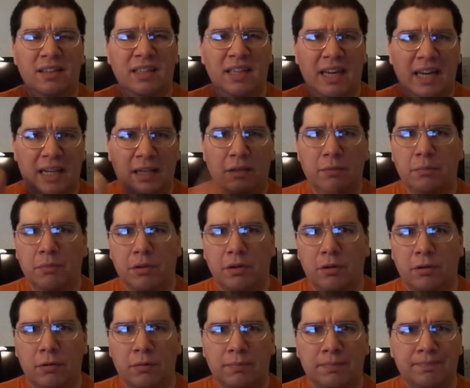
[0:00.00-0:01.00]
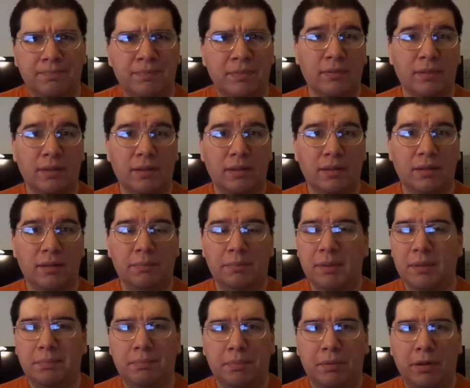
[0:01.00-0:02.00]
the Alamo, the
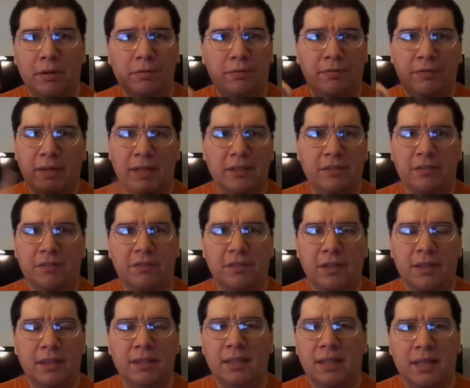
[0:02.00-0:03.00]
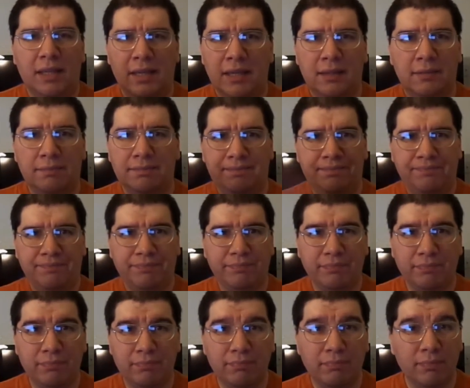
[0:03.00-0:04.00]
big bar fight scene, and
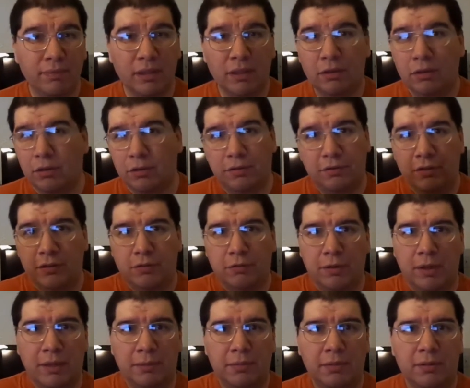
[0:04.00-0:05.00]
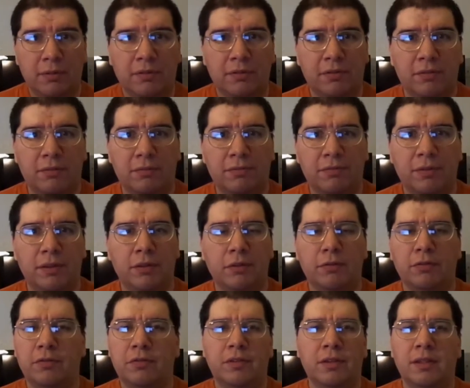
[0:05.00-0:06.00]
of course, the drive-in
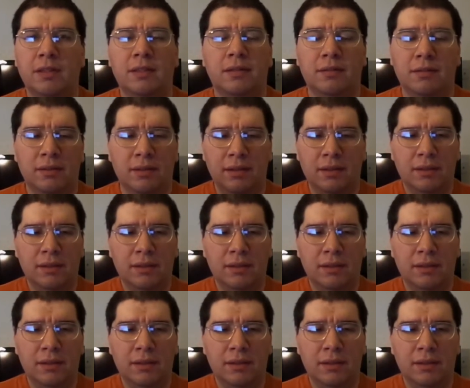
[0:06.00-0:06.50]
theater scene,